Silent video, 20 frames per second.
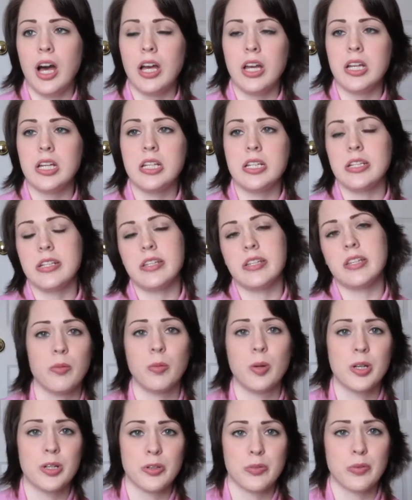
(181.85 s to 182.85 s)
a
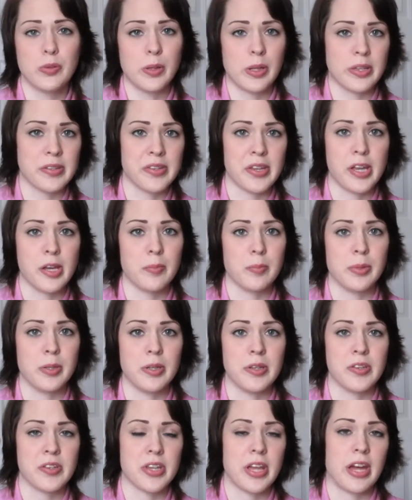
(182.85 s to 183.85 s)
wonderful
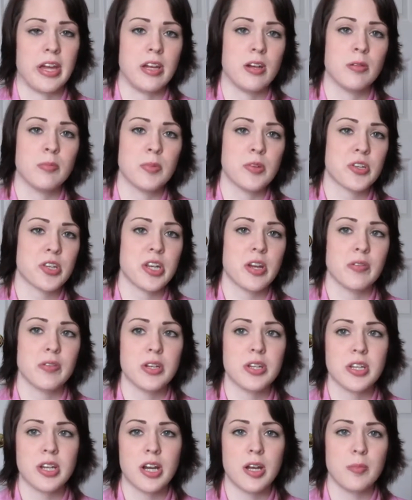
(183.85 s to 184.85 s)
example is that almost
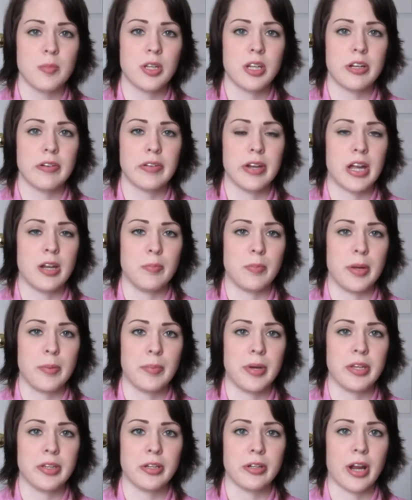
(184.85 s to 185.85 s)
every time that I've had my
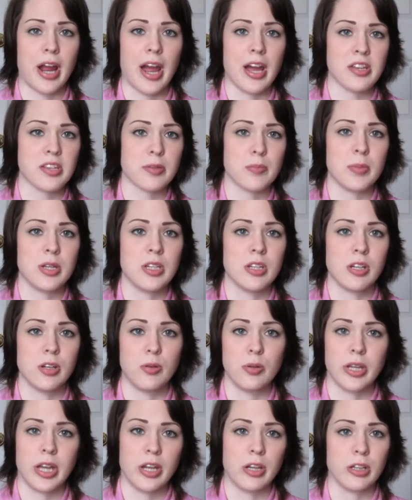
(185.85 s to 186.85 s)
mother ask me to
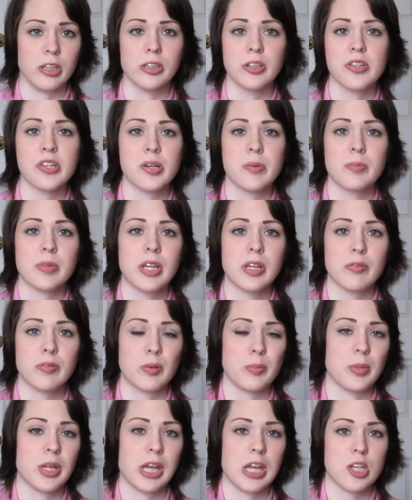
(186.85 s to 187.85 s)
go get her something
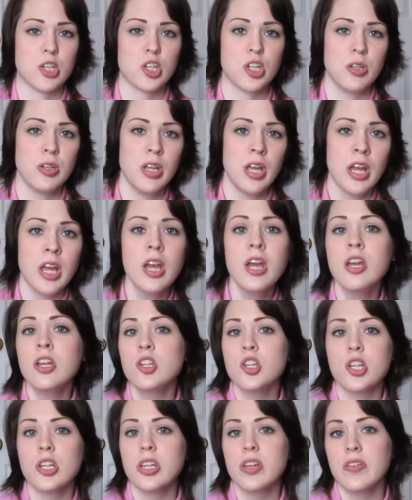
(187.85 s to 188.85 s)
from the kitchen,
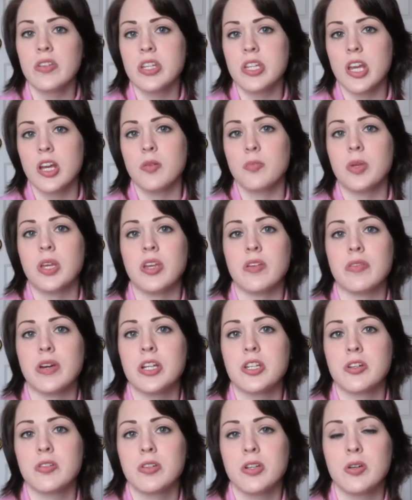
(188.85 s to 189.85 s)
she'll even tell me if
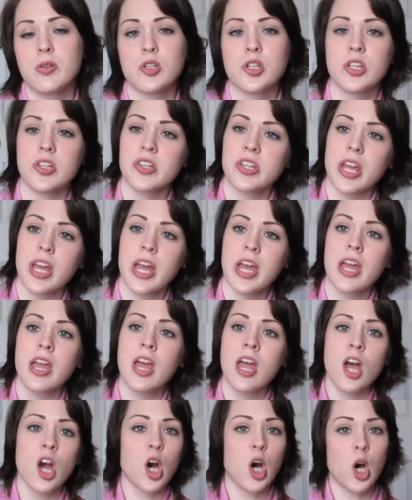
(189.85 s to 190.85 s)
I don't know, she'll say,
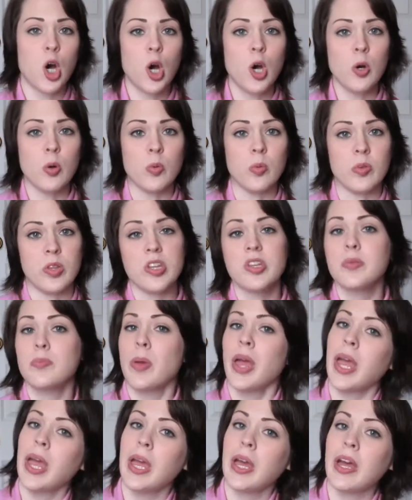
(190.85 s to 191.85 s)
oh, this
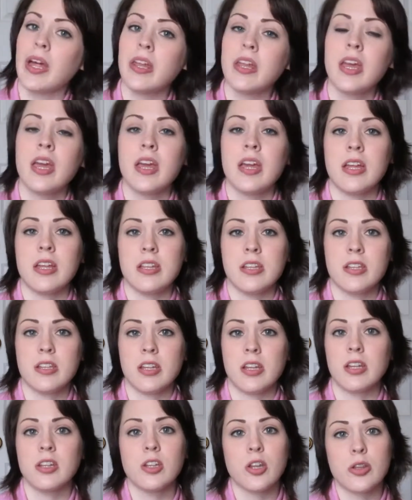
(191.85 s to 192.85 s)
pan
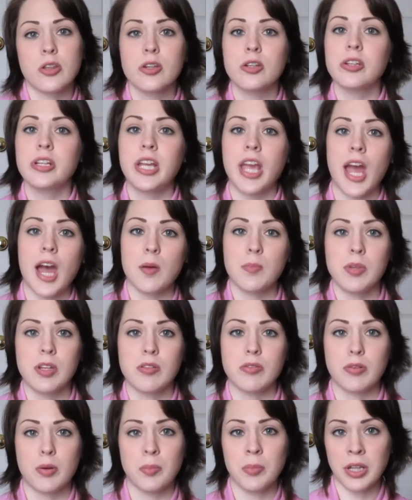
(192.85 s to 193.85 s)
is on the 3rd
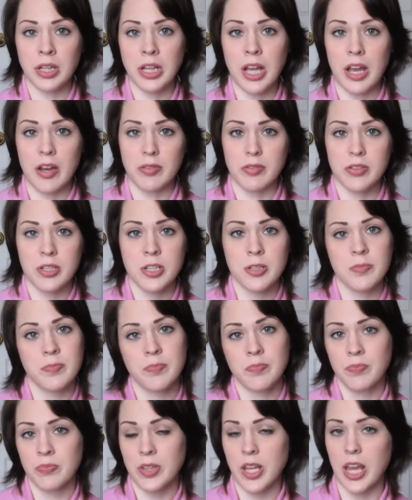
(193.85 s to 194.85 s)
cabinet from the left.
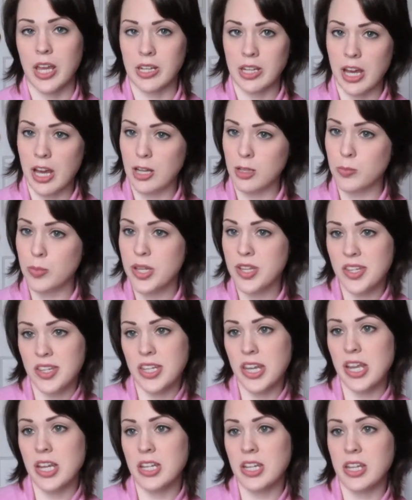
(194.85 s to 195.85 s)
And I'll be
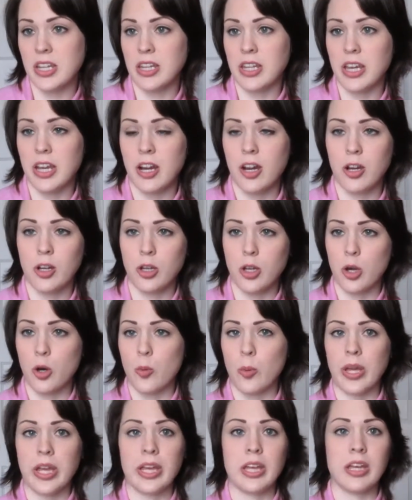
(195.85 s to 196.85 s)
standing there
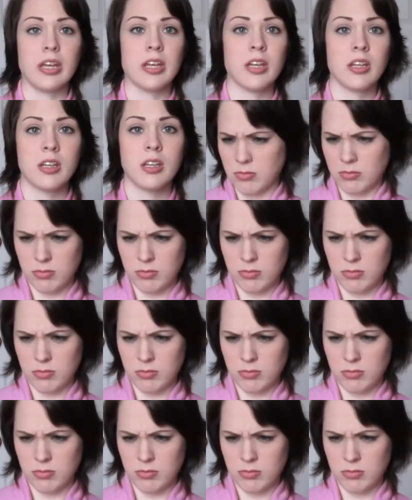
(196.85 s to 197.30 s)
going,